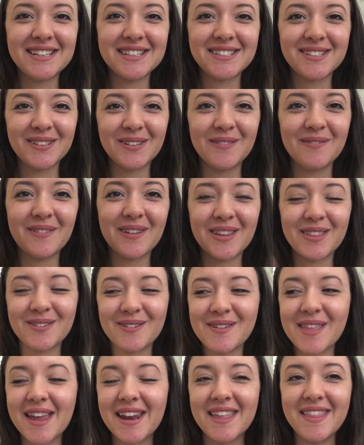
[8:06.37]
sort of
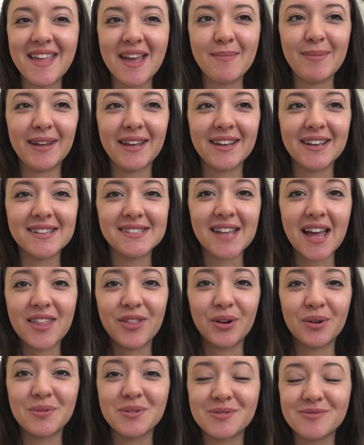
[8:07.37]
throw that in there because I
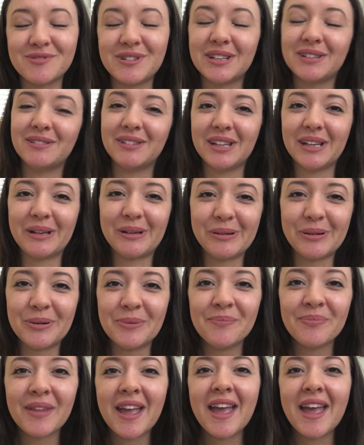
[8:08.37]
thought it was really, really cool.